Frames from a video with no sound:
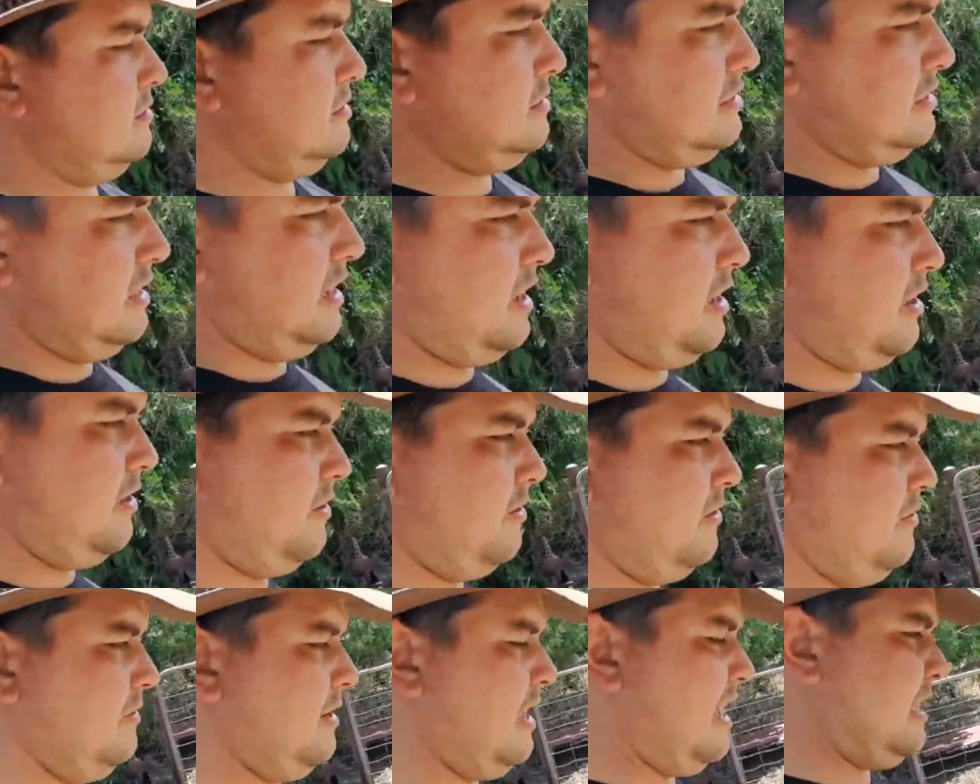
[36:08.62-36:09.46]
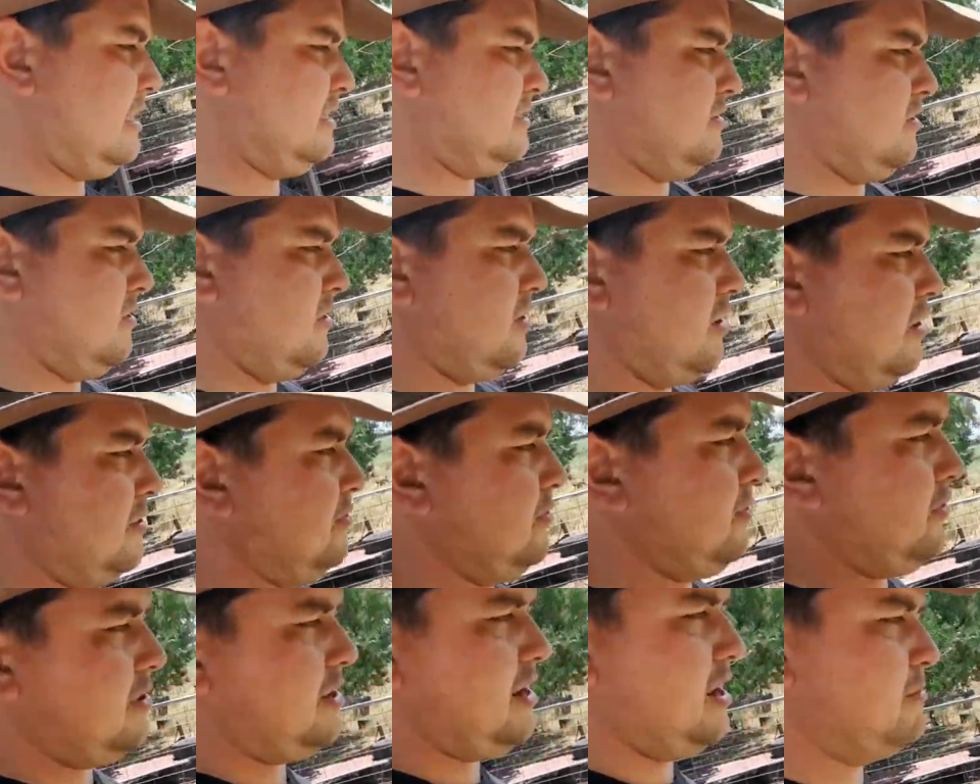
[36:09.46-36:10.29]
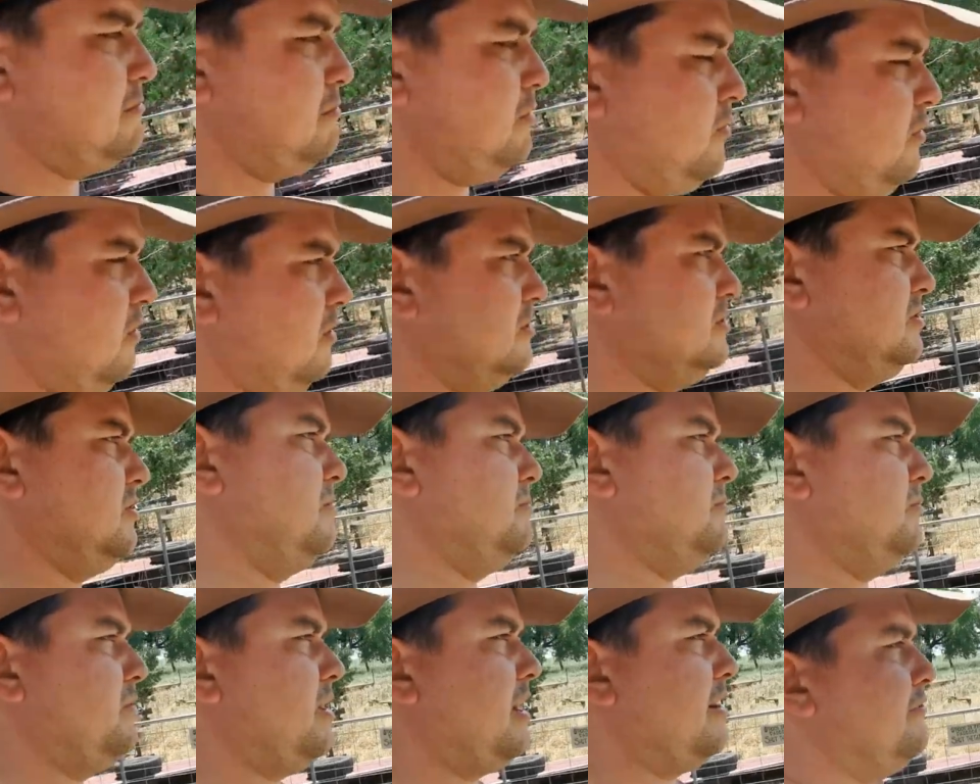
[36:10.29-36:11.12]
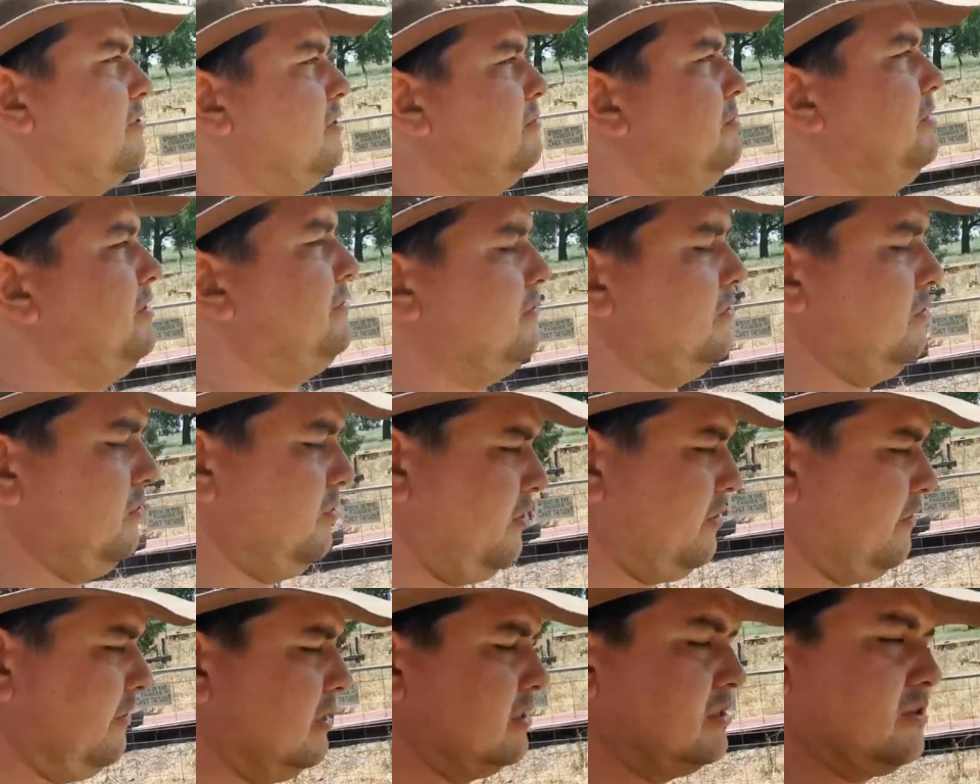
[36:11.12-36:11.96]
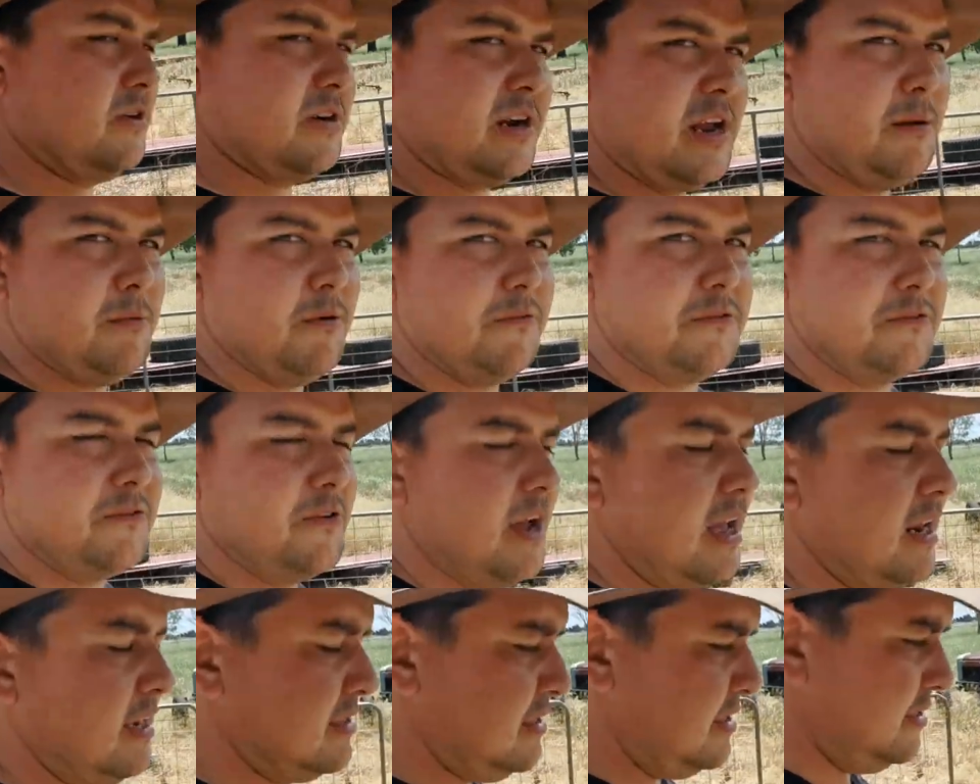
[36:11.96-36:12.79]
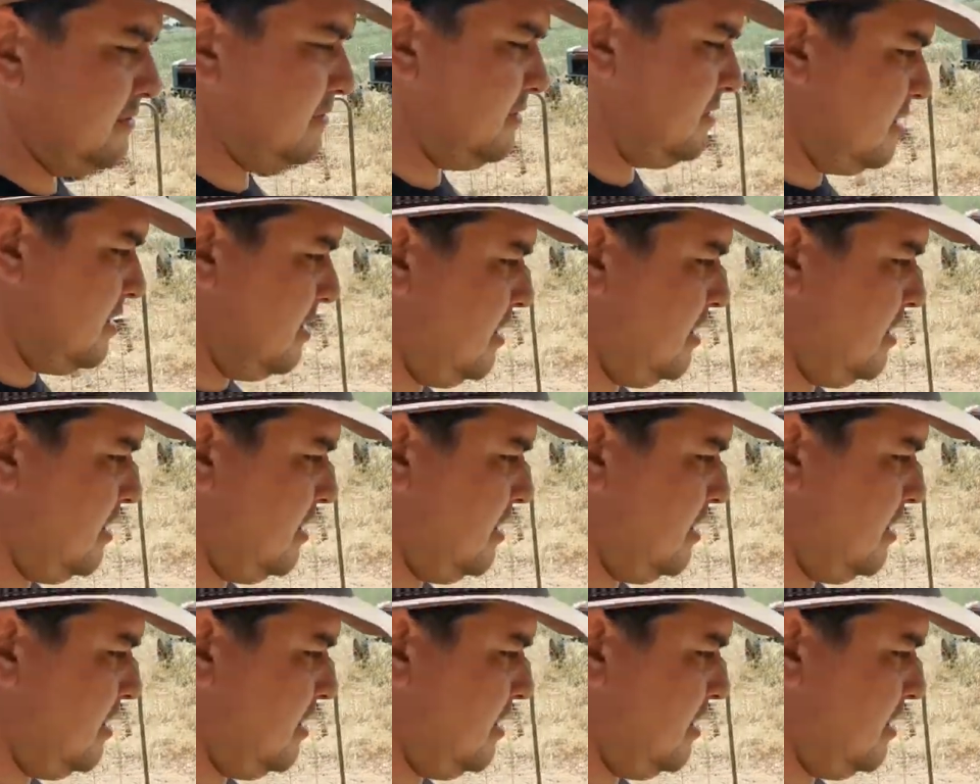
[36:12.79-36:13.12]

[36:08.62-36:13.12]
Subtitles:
So last night I thought it done a ball joint, but we're having a bit of a look at it. It's got to come off the trailer still.